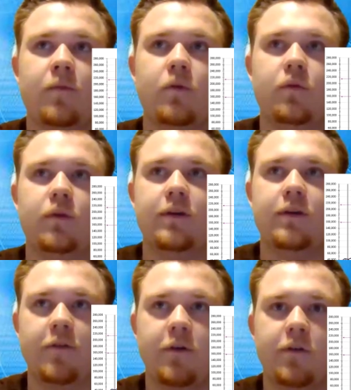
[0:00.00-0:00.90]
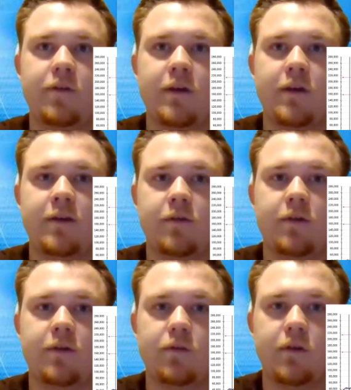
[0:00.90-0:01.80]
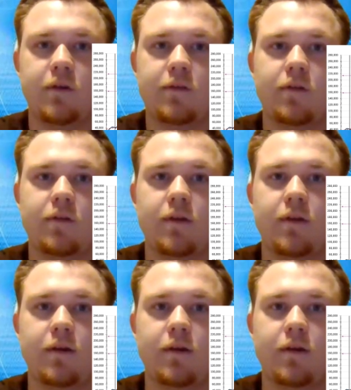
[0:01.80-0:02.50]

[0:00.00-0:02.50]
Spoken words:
Well, he first introduced us to the